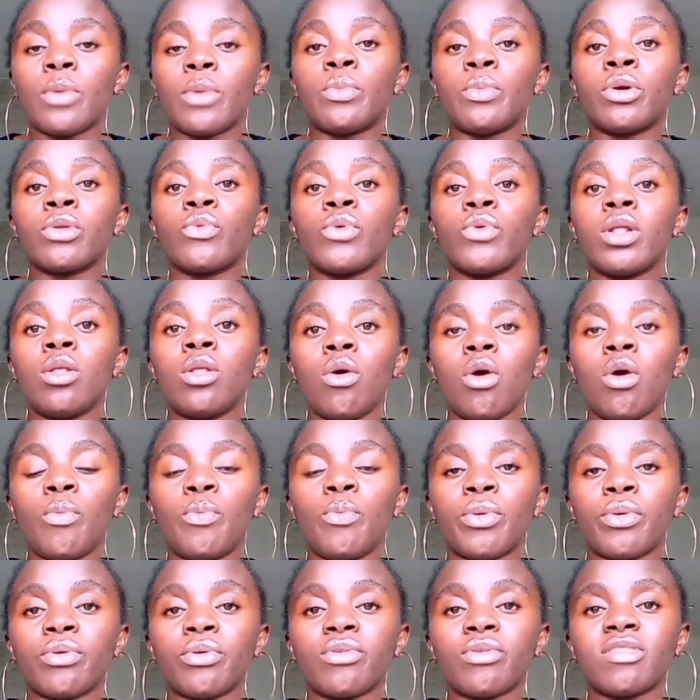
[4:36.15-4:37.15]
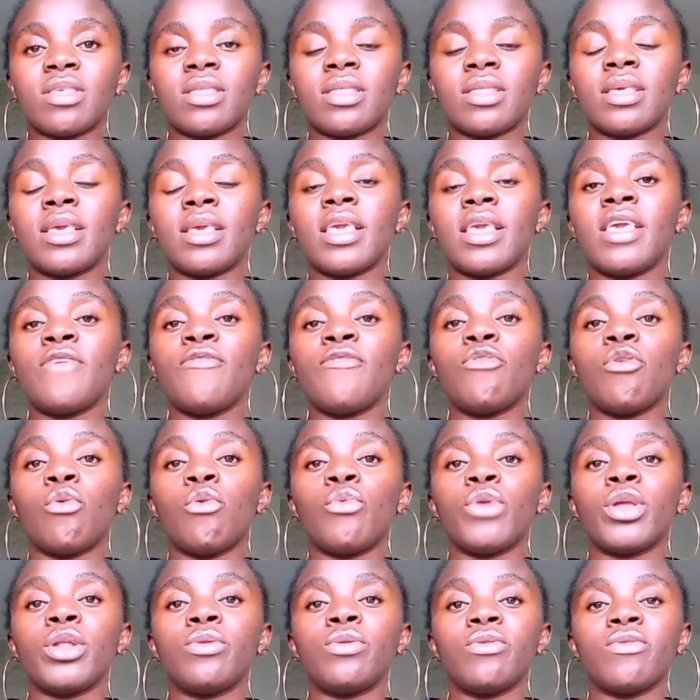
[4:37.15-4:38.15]
But with low porosity, if your
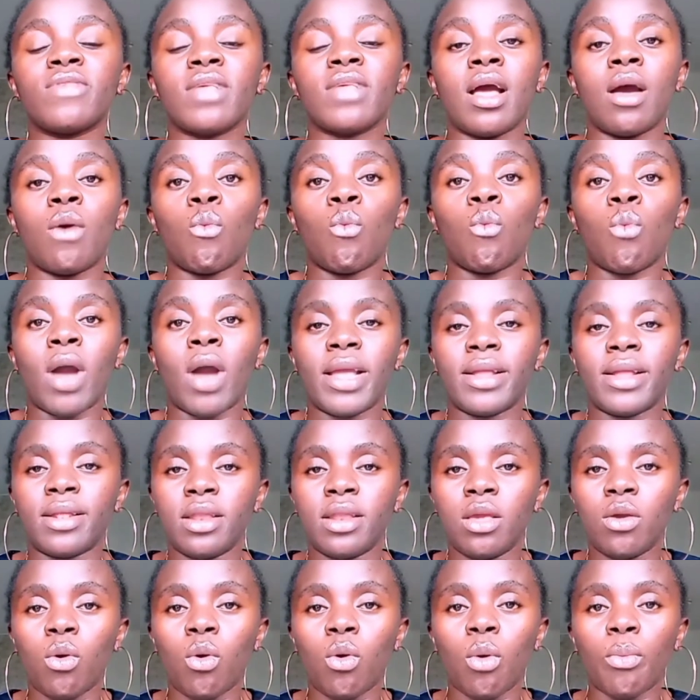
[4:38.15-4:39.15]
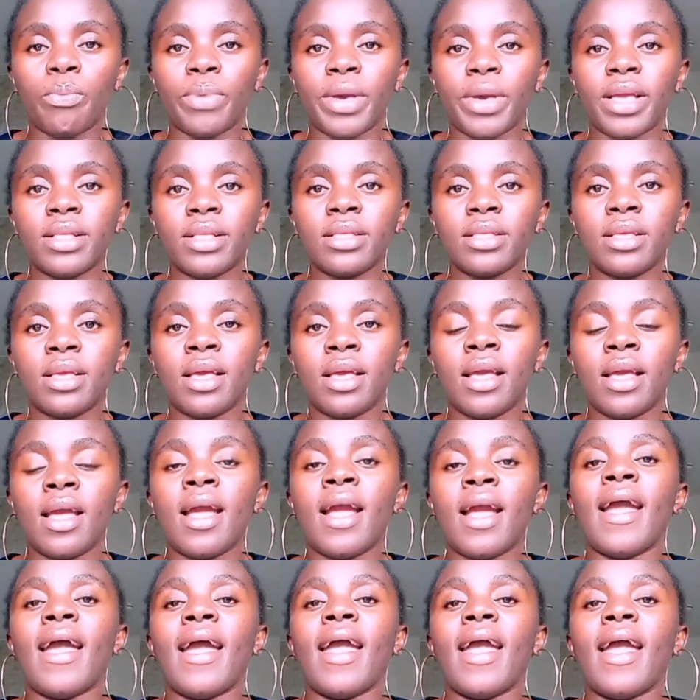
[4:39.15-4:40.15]
windows are widely open,
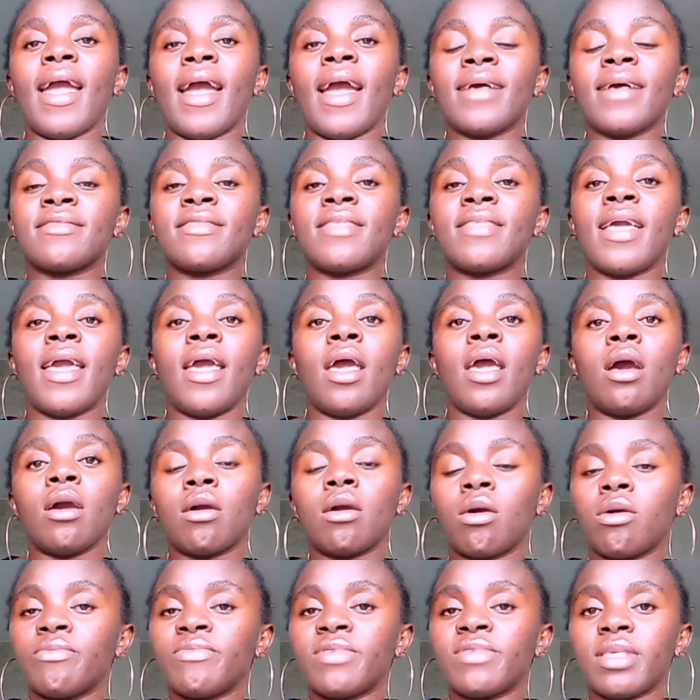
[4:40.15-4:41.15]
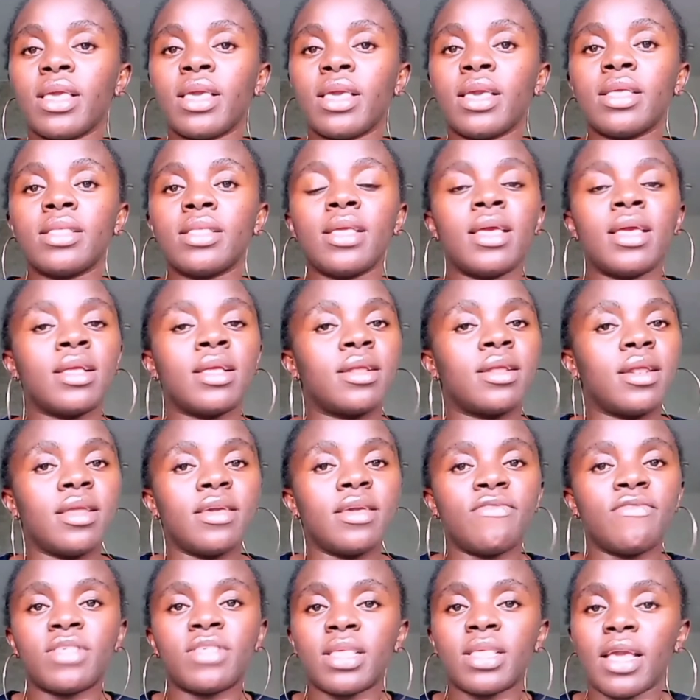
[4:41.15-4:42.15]
as the air comes in, it
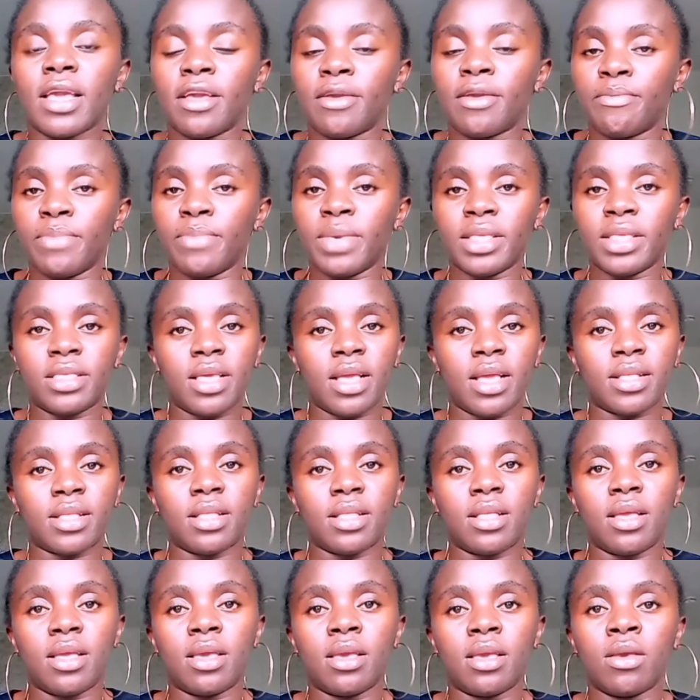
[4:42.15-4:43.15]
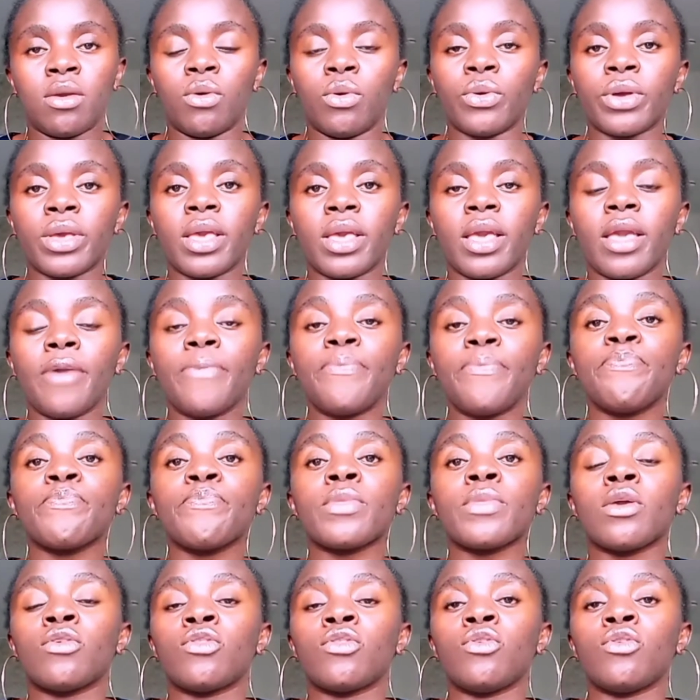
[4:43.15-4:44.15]
leaves immediately okay
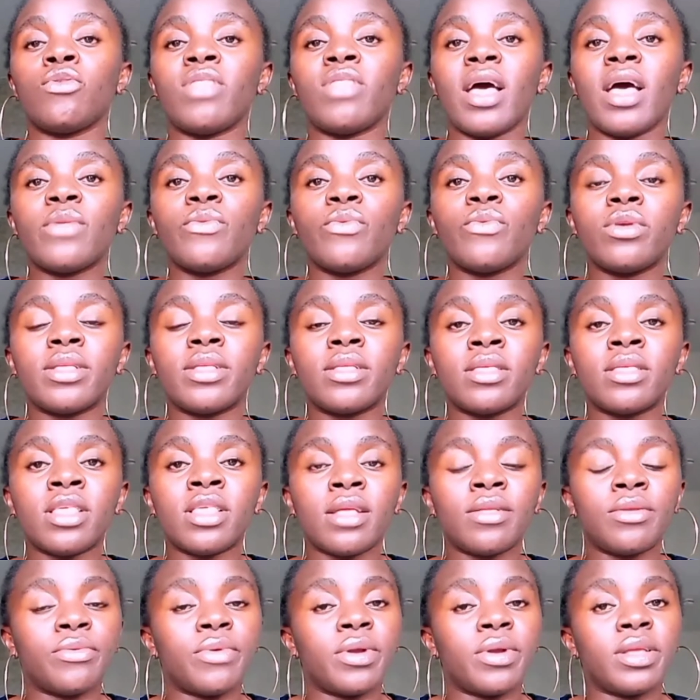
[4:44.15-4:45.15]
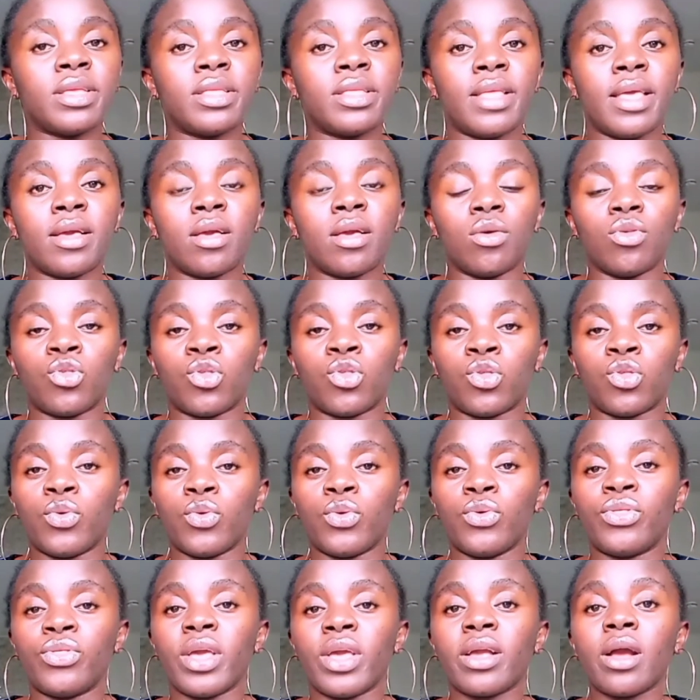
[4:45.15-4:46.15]
so that will generally take us
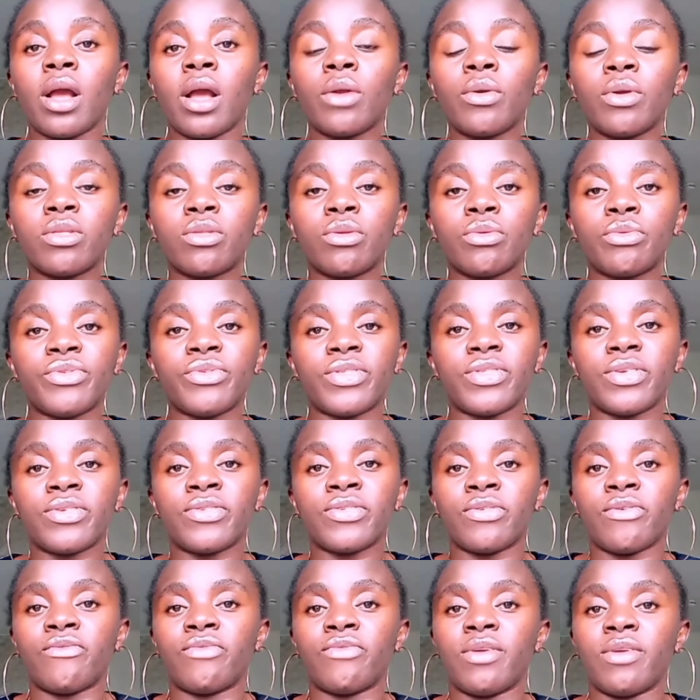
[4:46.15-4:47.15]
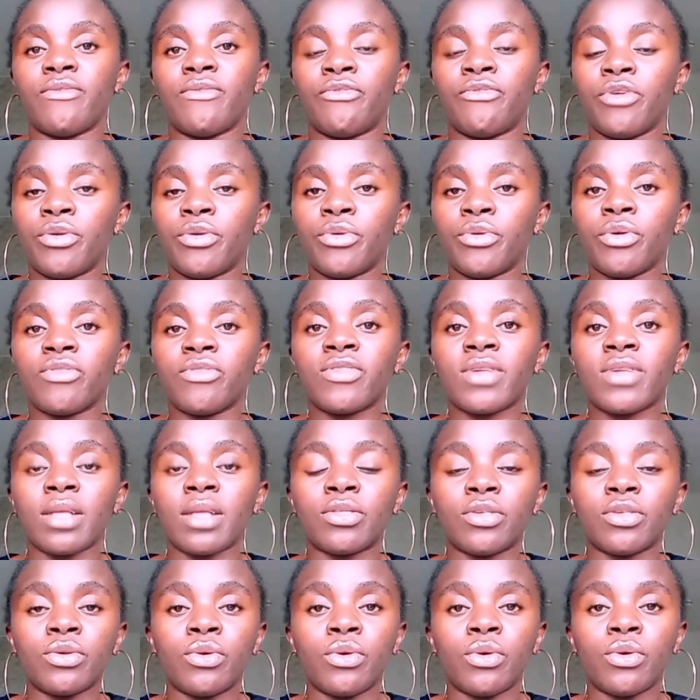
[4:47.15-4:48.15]
to the characteristics of the various
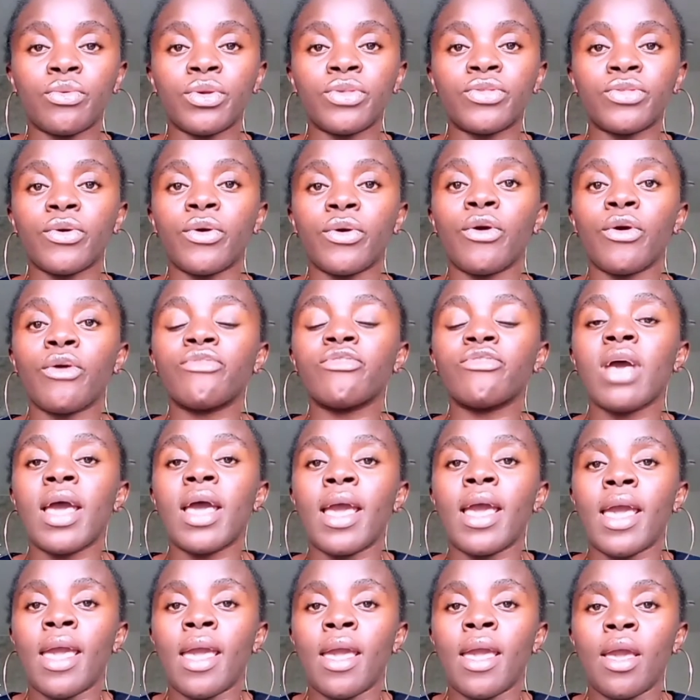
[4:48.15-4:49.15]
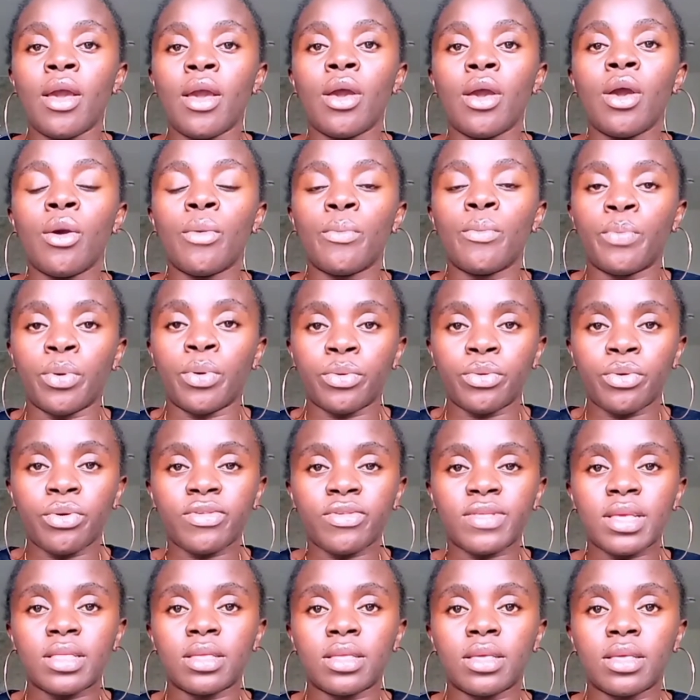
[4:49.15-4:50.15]
categories of hair
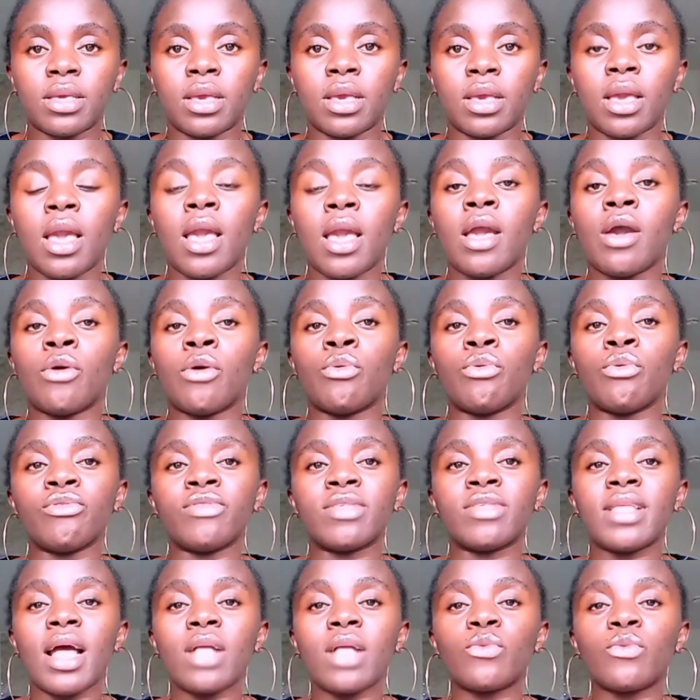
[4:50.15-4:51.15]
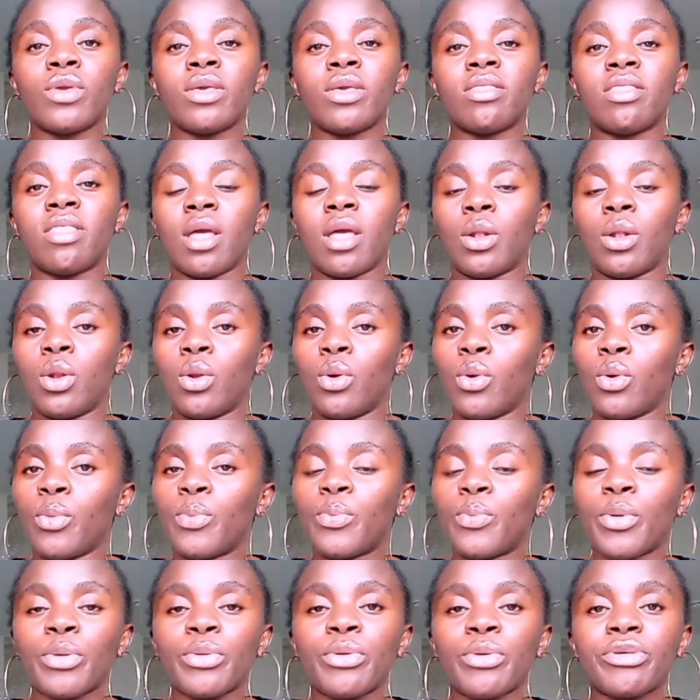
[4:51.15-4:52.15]
porosity We'll start with the low
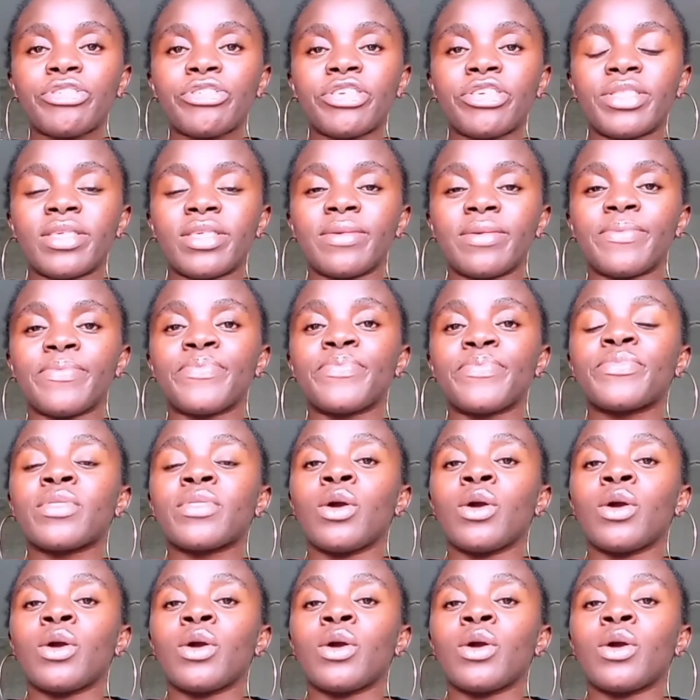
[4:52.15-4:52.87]
porosity.